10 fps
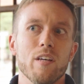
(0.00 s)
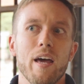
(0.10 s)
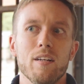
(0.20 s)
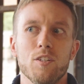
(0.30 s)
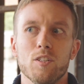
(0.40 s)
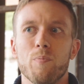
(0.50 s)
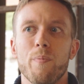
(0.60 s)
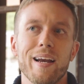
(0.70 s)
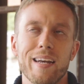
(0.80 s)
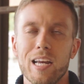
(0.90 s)
that just
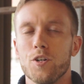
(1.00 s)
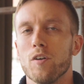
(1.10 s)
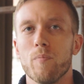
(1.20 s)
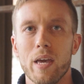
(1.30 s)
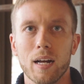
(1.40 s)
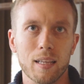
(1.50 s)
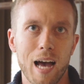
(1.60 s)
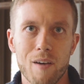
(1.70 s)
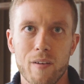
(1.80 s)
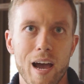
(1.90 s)
by nature of being
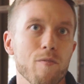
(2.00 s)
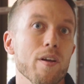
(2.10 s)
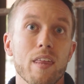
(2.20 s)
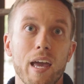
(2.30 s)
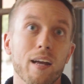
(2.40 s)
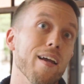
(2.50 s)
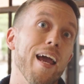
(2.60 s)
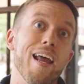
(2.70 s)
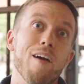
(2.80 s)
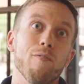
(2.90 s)
alive, everything
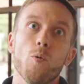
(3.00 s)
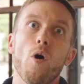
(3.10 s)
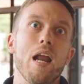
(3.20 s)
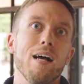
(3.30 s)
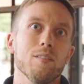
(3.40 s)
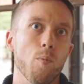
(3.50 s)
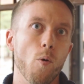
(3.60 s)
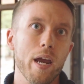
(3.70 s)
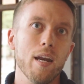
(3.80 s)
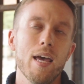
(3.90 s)
and everyone has a
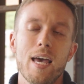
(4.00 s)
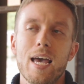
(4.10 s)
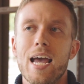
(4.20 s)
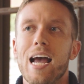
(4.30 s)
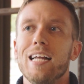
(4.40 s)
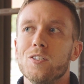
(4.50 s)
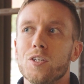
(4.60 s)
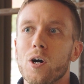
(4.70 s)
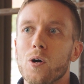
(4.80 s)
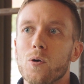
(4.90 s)
point. And
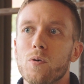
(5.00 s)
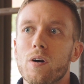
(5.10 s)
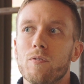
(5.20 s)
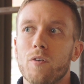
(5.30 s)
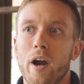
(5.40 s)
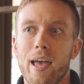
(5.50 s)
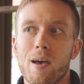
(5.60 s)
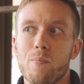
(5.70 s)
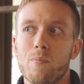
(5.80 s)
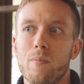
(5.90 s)
so for
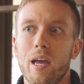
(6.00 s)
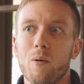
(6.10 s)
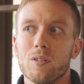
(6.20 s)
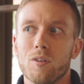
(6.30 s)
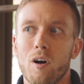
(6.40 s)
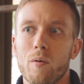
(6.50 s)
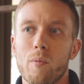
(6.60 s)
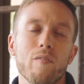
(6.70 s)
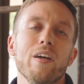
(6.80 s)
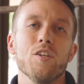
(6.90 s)
him, it was all the
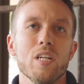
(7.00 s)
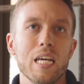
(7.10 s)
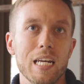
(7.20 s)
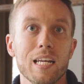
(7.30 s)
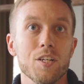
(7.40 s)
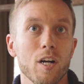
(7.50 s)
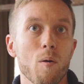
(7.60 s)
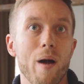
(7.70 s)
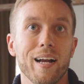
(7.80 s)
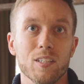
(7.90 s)
motivation he needed to
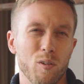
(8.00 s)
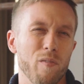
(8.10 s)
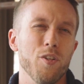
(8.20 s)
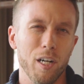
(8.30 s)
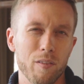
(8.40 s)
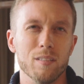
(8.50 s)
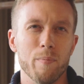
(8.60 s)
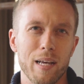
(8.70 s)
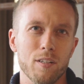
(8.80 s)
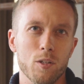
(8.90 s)
go back and sort of share this
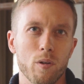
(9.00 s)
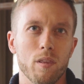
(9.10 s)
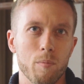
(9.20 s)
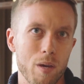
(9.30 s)
message with the